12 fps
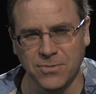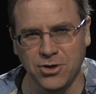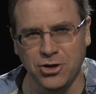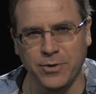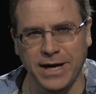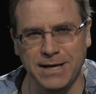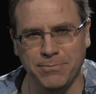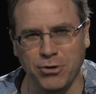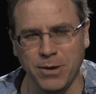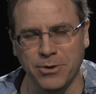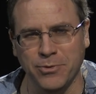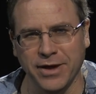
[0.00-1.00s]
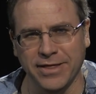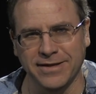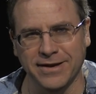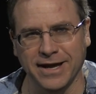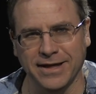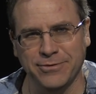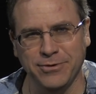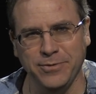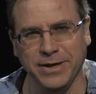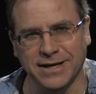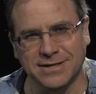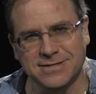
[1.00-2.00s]
who I had an appointment with in like 3
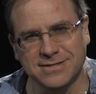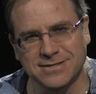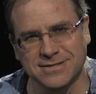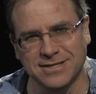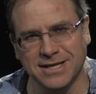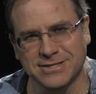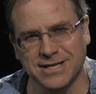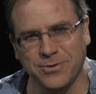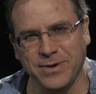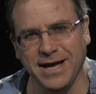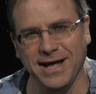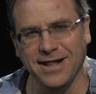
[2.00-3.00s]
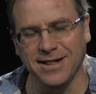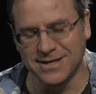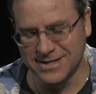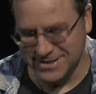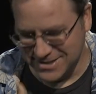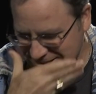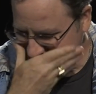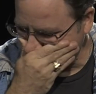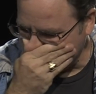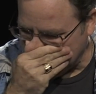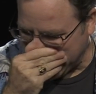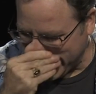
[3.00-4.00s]
weeks. I was like, well,
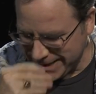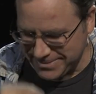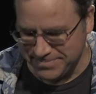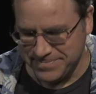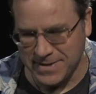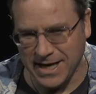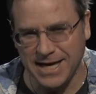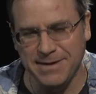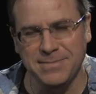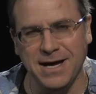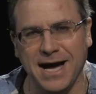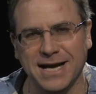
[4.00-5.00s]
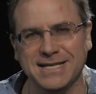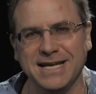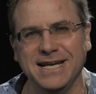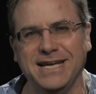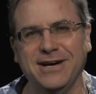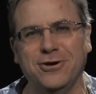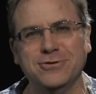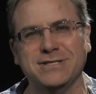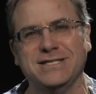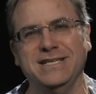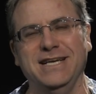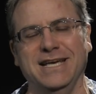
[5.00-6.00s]
I am not gonna go
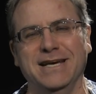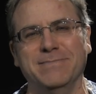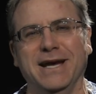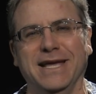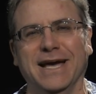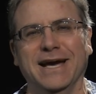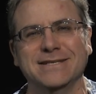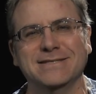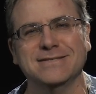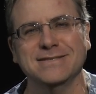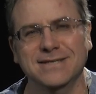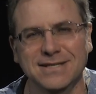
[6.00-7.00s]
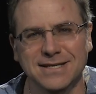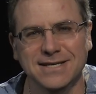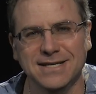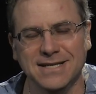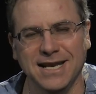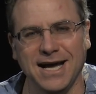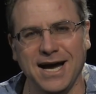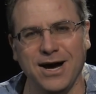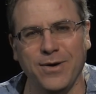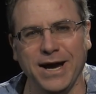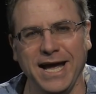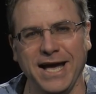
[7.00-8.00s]
see him, I guess.
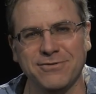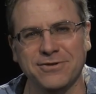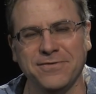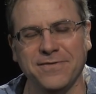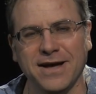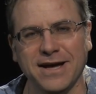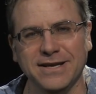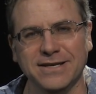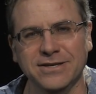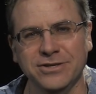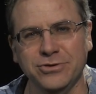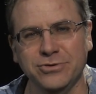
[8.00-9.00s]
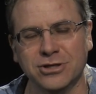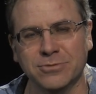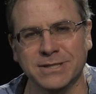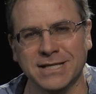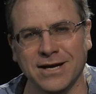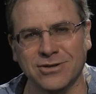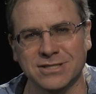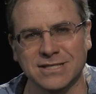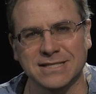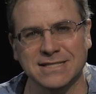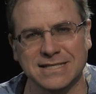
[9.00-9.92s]
Now I have to find a new dermatologist.